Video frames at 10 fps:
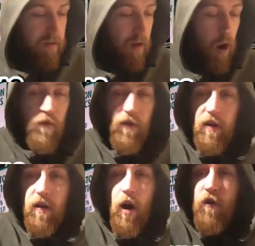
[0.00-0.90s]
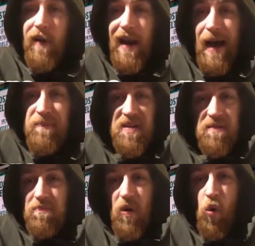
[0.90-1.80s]

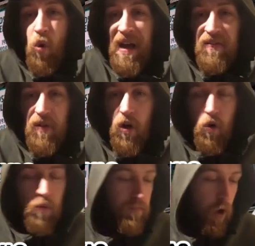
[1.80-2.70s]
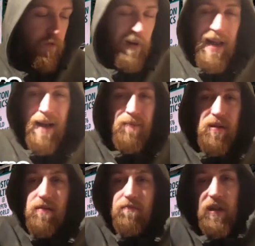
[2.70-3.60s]
overlaps Orlando,
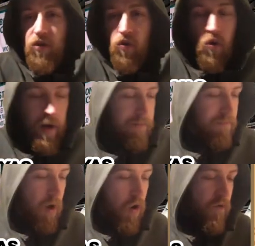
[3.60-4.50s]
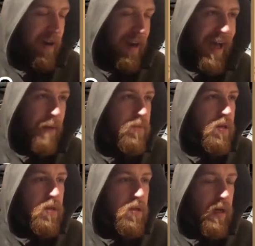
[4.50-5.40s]
overlaps Detroit,
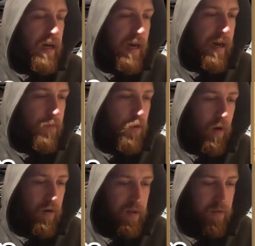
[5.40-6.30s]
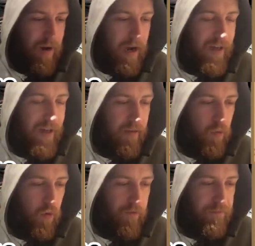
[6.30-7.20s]
overlaps who else is around that
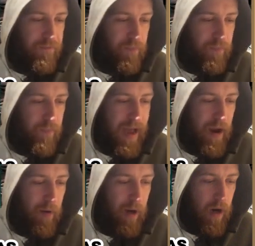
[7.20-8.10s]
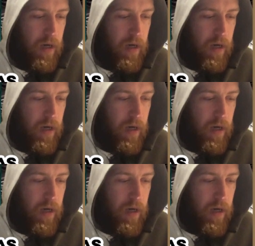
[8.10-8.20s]
sort of area?